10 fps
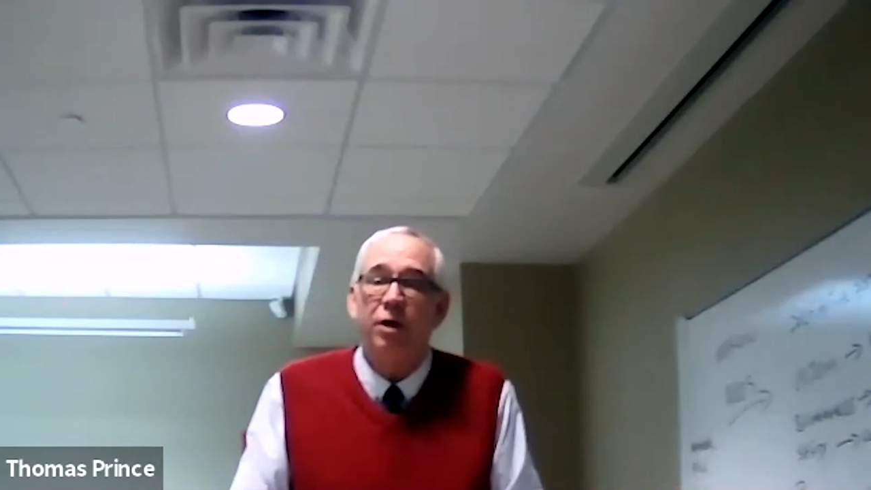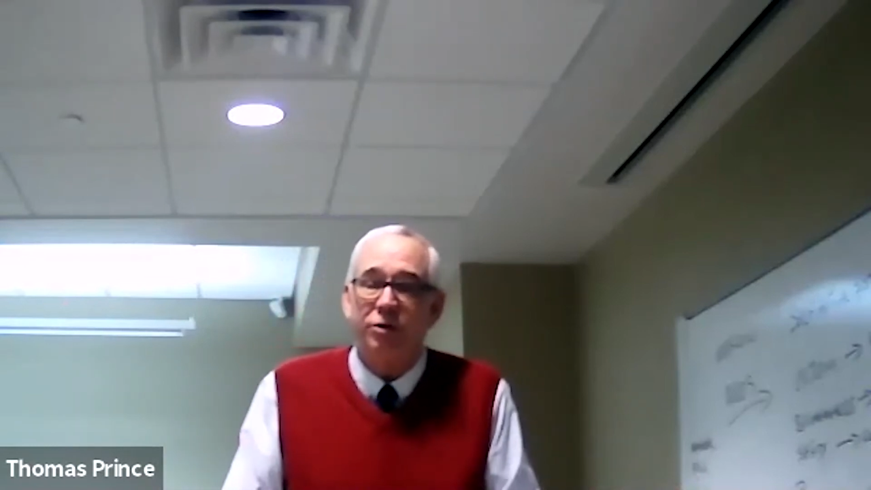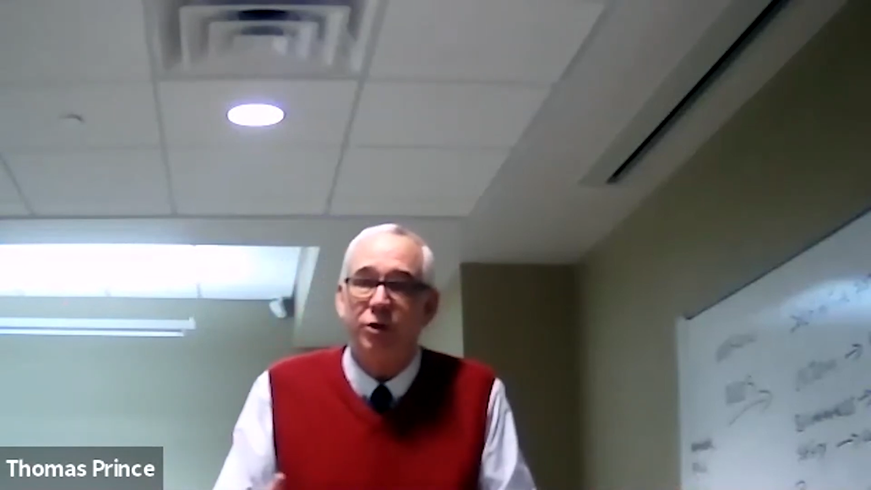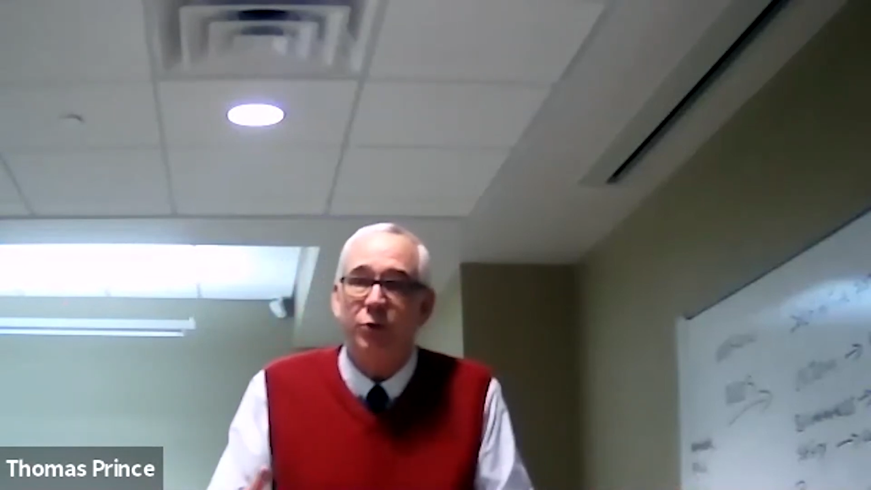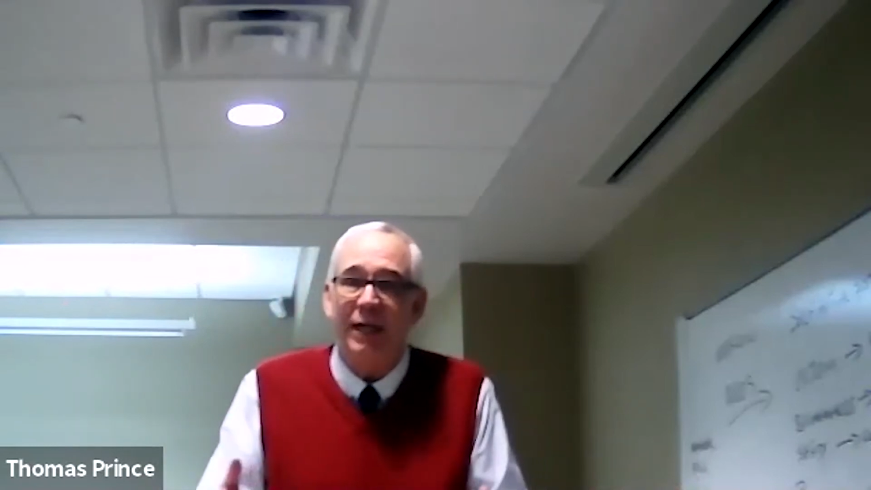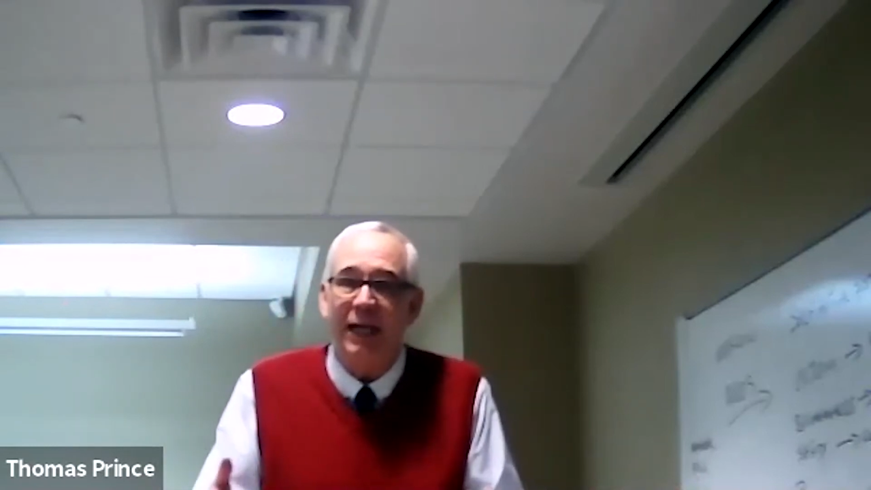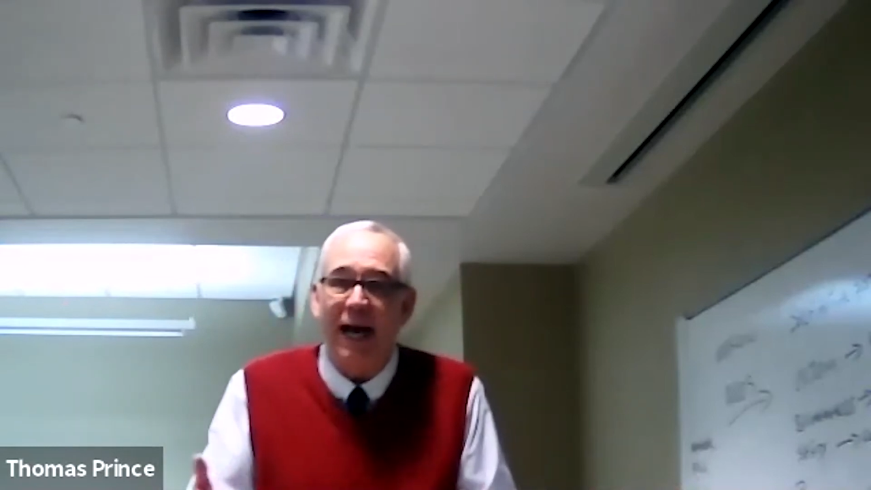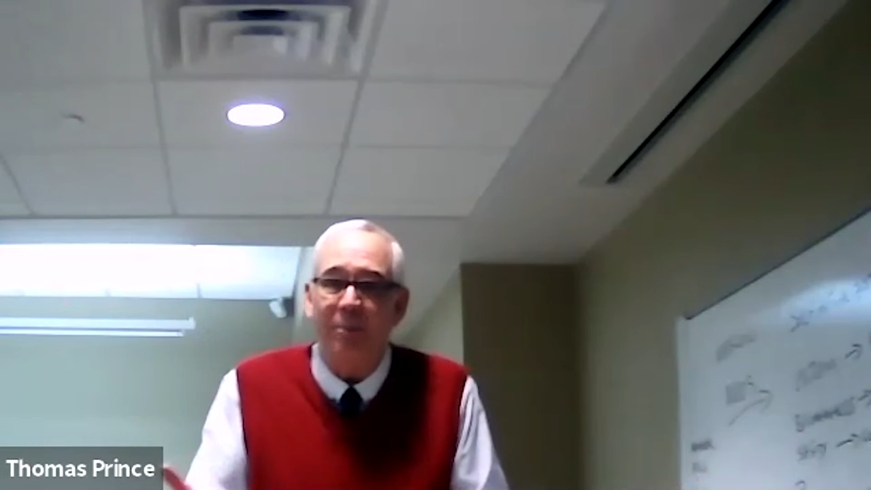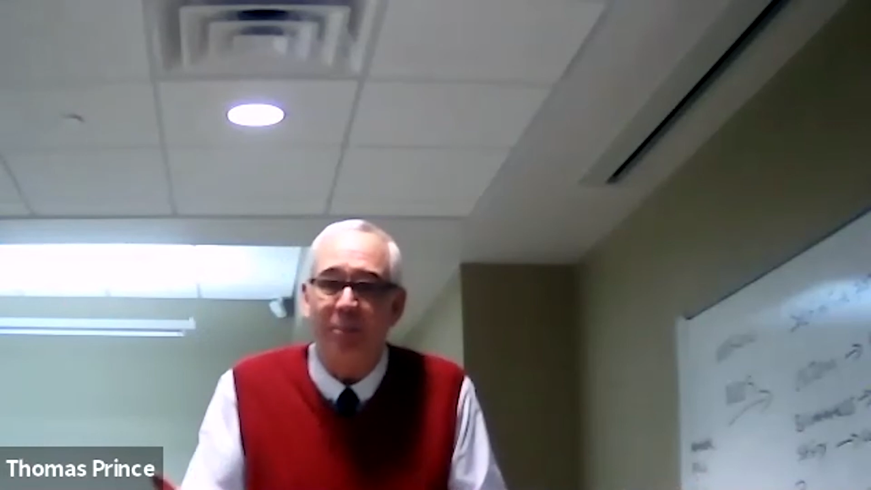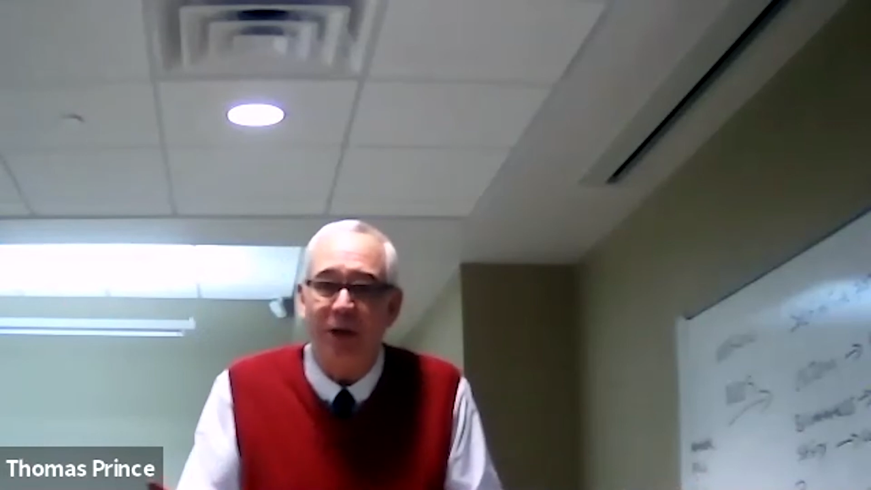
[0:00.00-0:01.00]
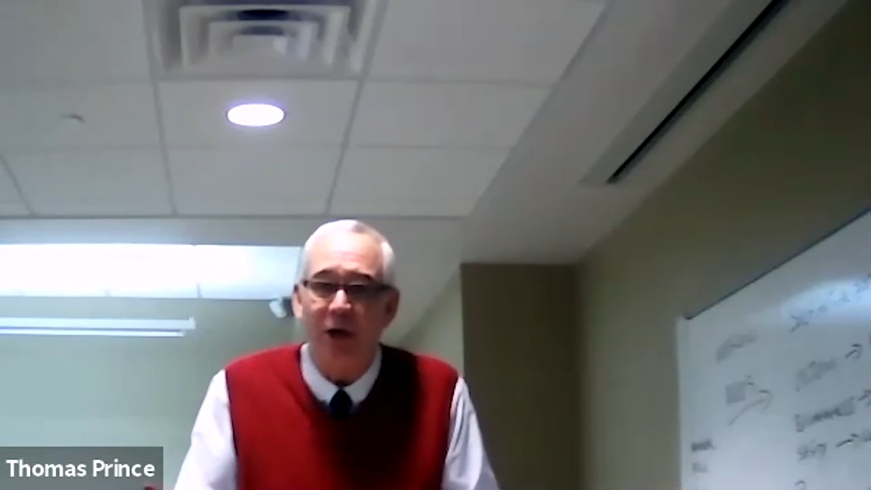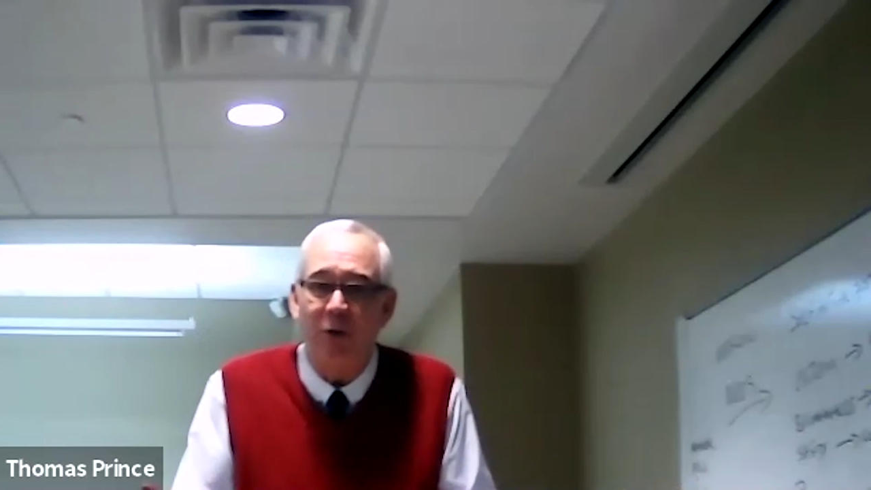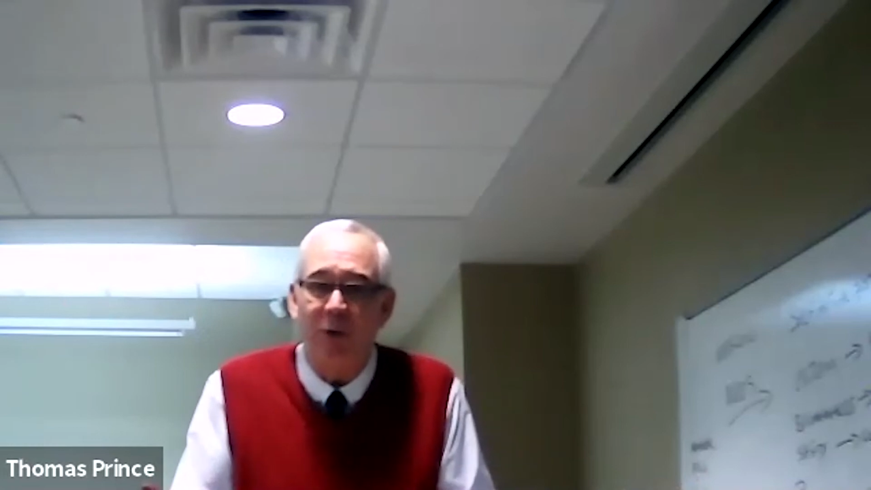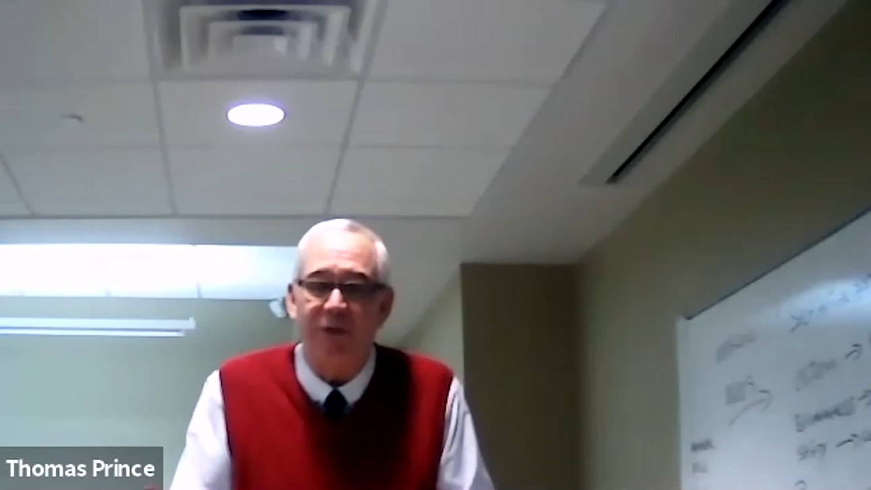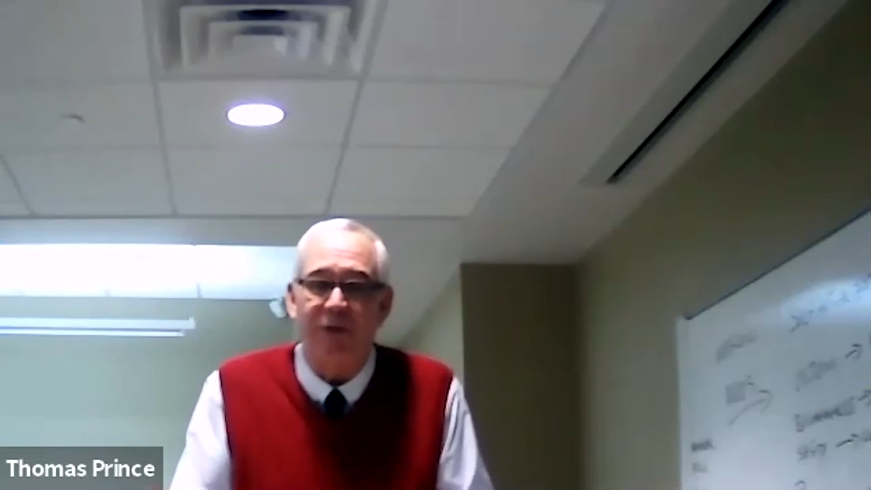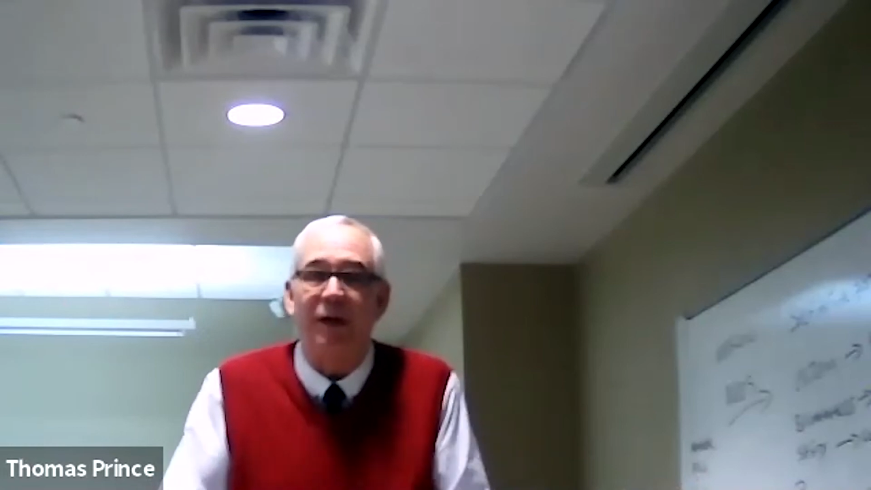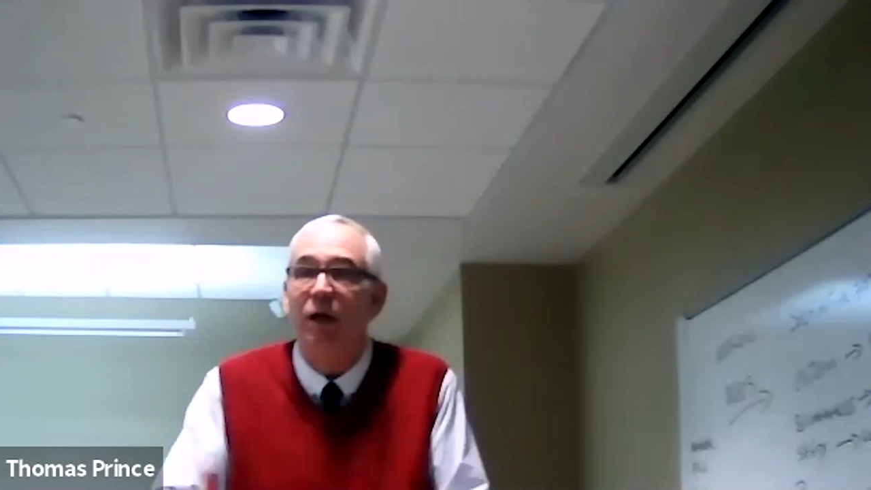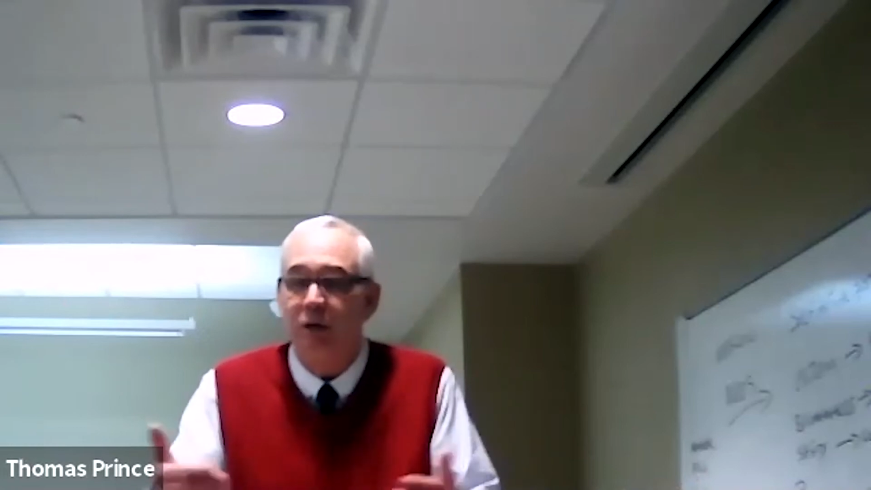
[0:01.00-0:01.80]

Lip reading: doing an IPO with it,